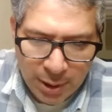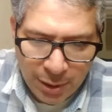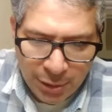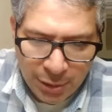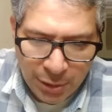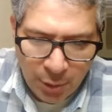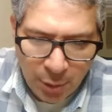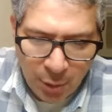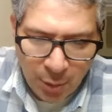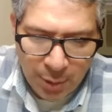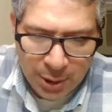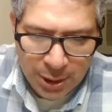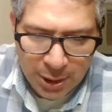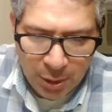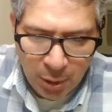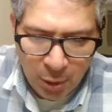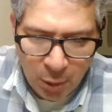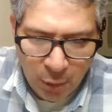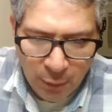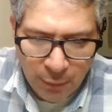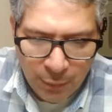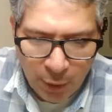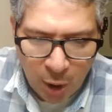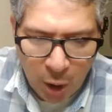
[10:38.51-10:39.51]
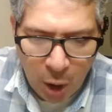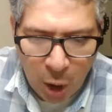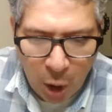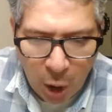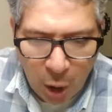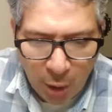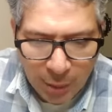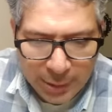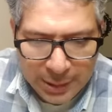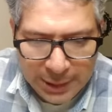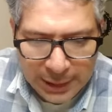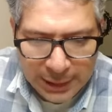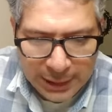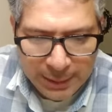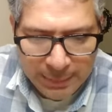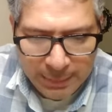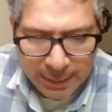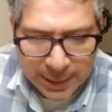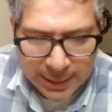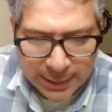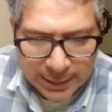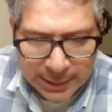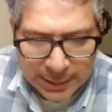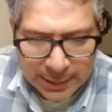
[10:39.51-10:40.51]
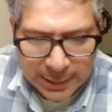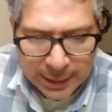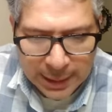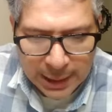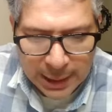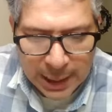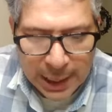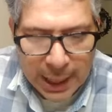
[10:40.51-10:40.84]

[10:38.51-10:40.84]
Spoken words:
authority over all demons